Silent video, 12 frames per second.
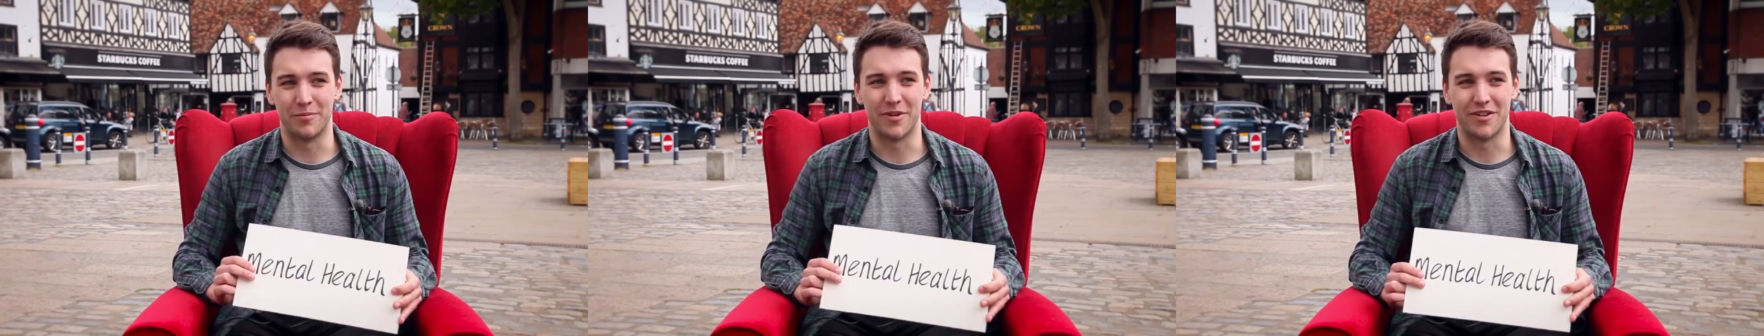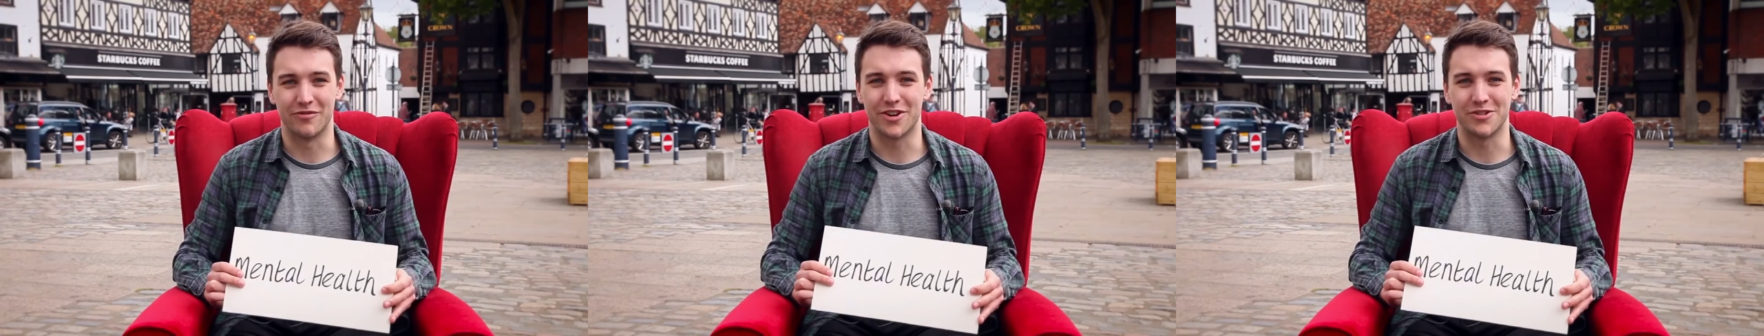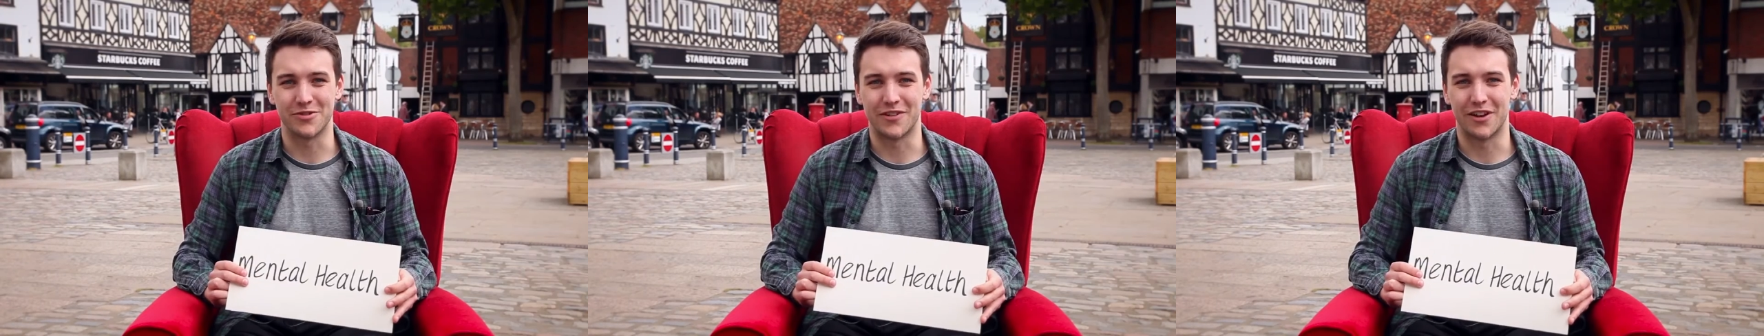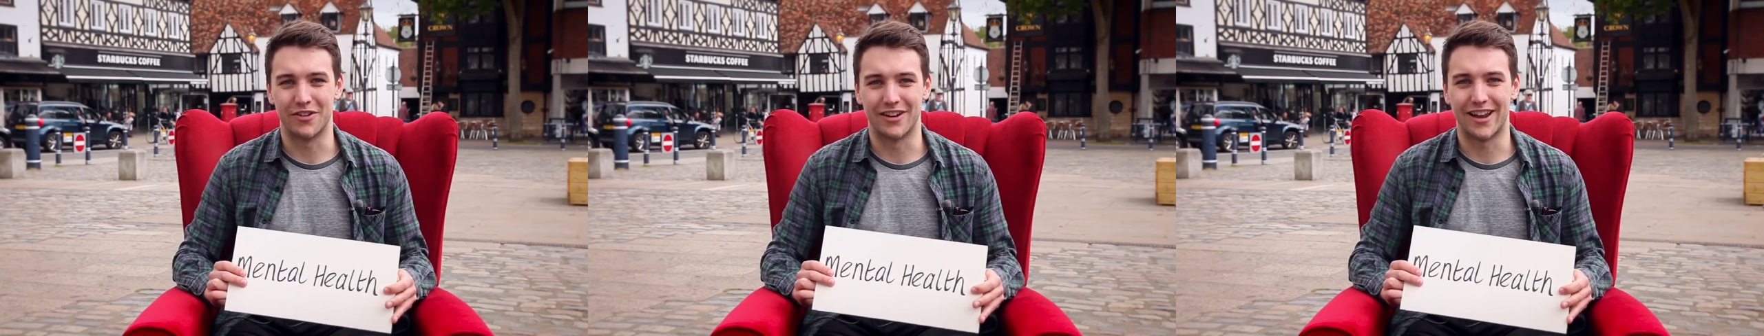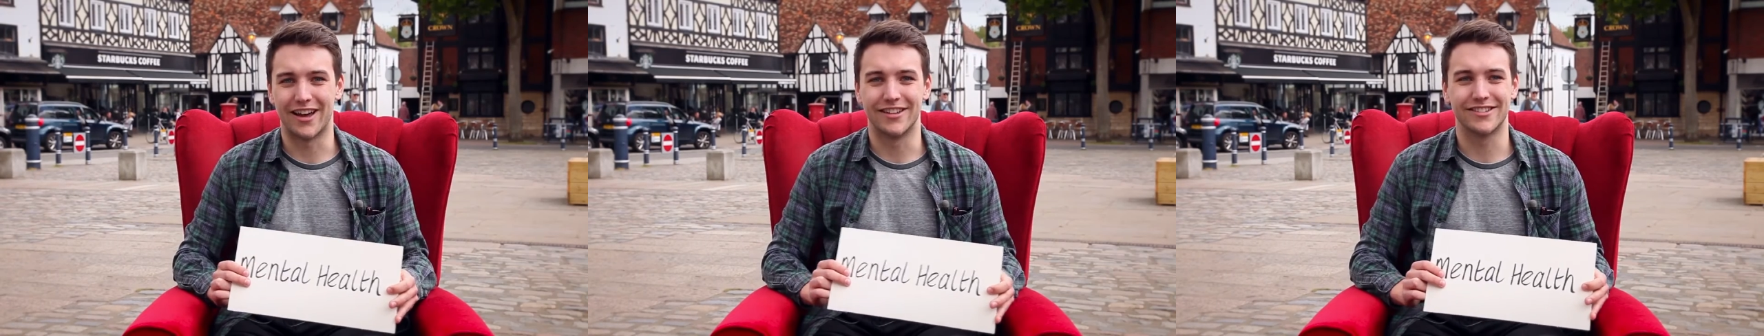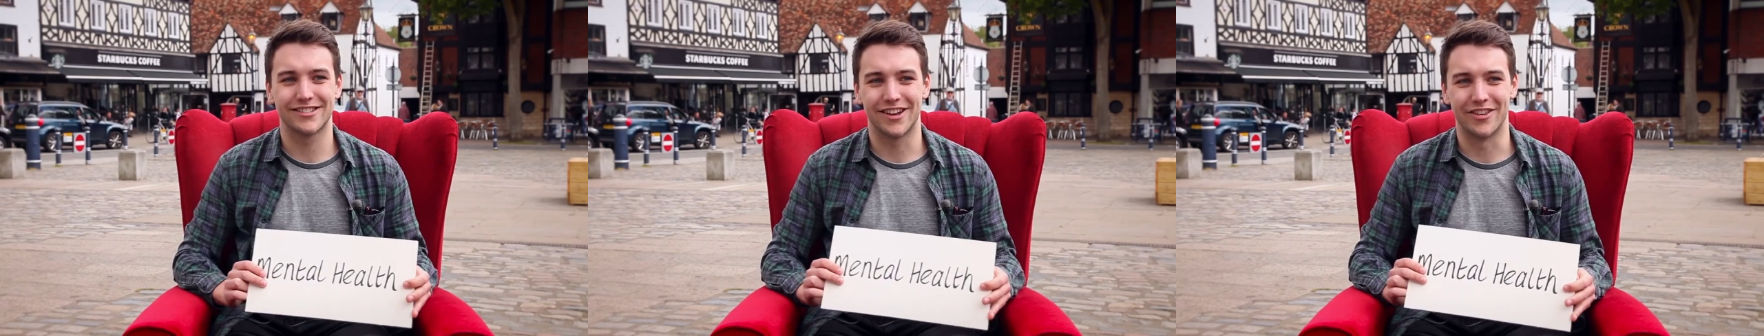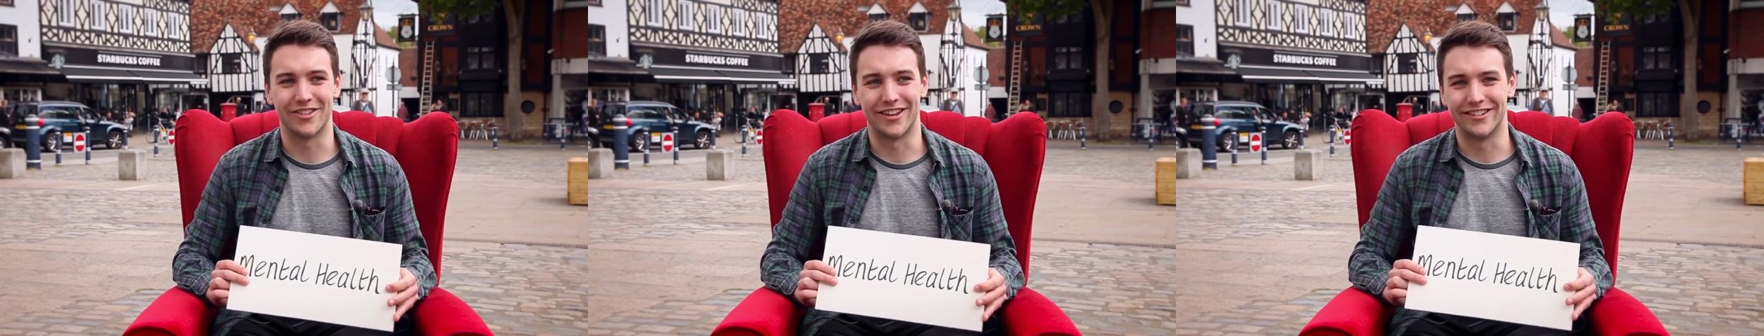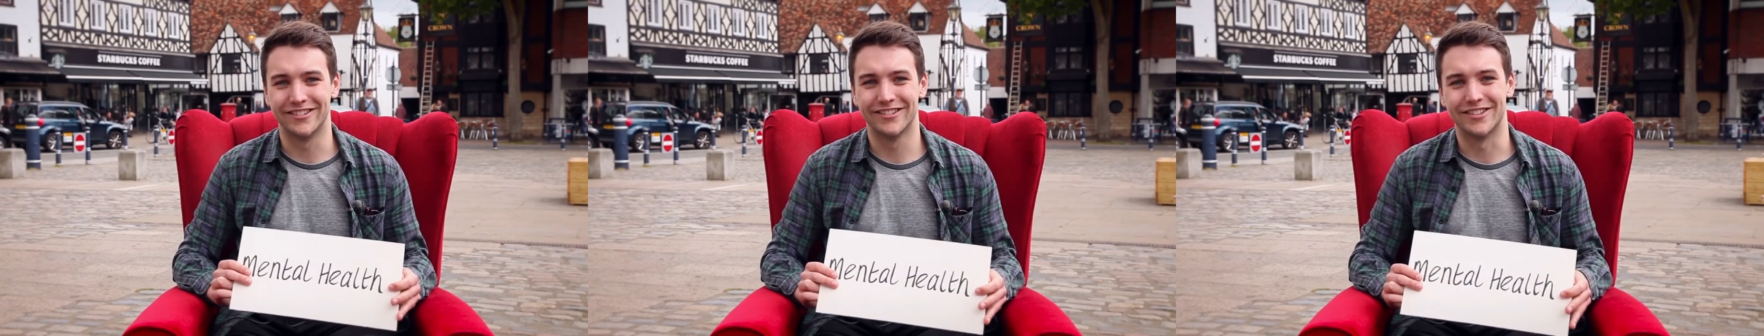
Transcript: Being friends with a load of lads, I think